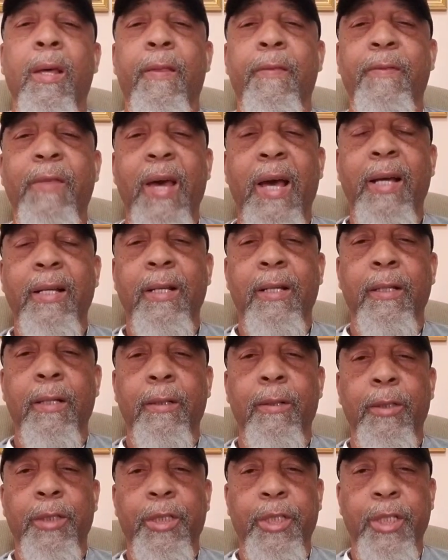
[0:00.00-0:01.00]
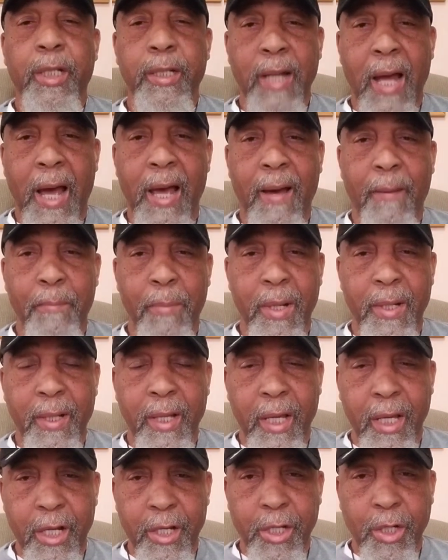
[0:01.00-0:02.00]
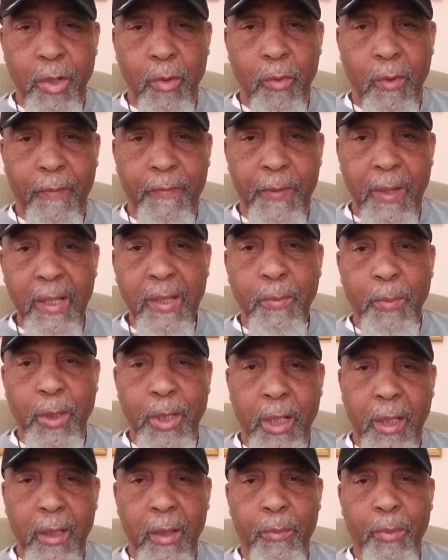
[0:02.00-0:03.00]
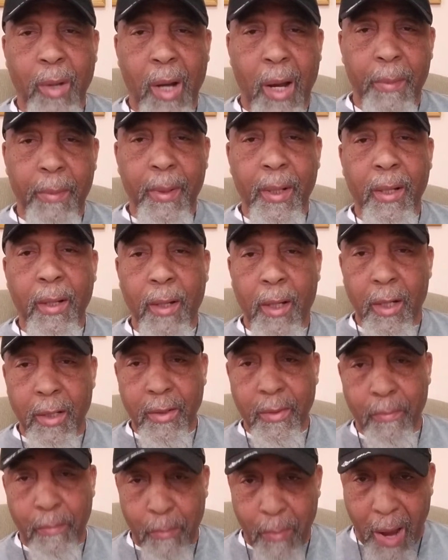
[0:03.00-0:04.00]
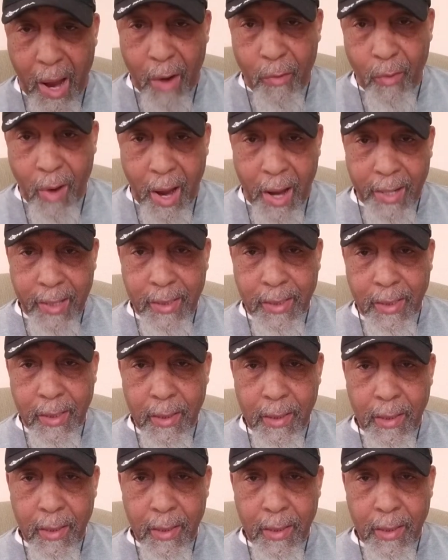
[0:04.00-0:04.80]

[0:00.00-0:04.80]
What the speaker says: that should not have been the issue with this particular property because by right